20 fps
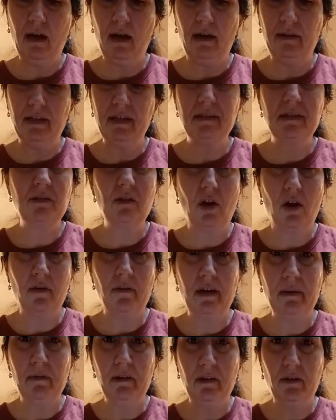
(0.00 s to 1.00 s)
this has
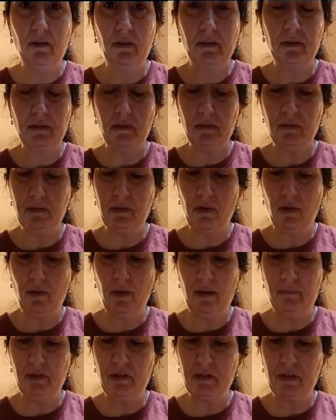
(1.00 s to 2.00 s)
already been cooked. So
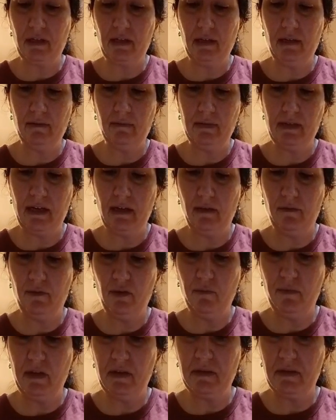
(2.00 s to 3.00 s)
I'm just going to take a
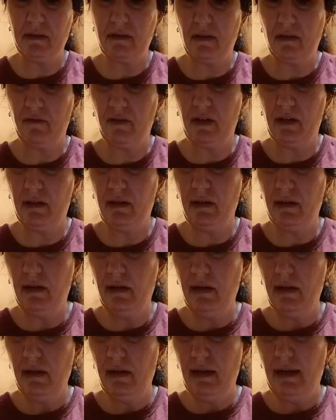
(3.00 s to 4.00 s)
few pieces of it
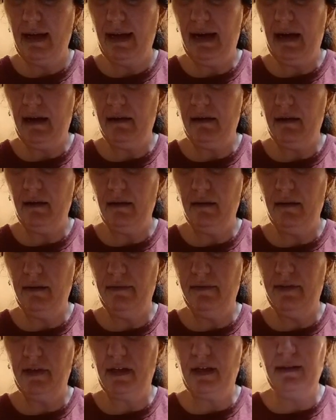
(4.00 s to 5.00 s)
out
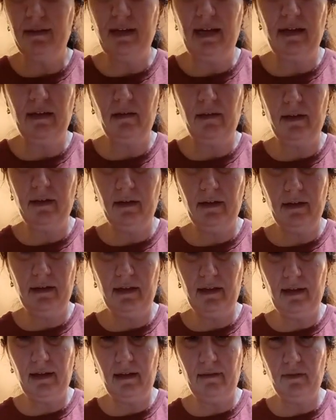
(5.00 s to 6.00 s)
of the container here. I
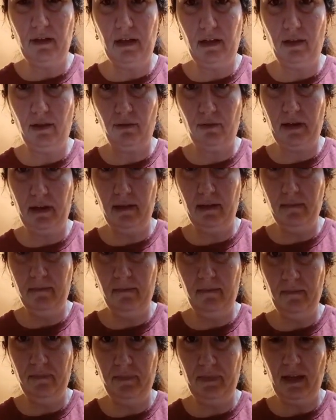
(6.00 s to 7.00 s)
think I have like 3 of them.
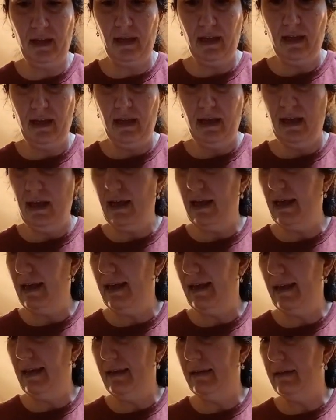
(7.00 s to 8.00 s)

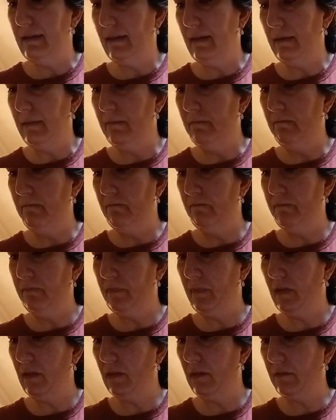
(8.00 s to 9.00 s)
And
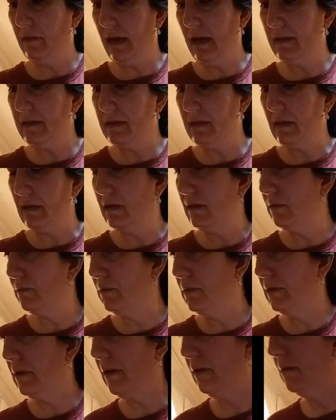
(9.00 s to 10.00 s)
the rest
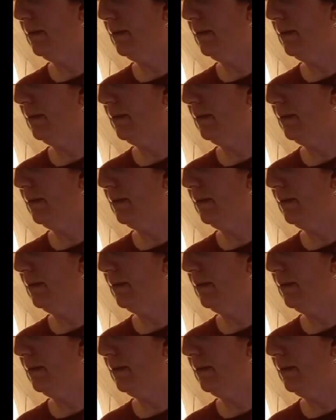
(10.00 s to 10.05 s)
will go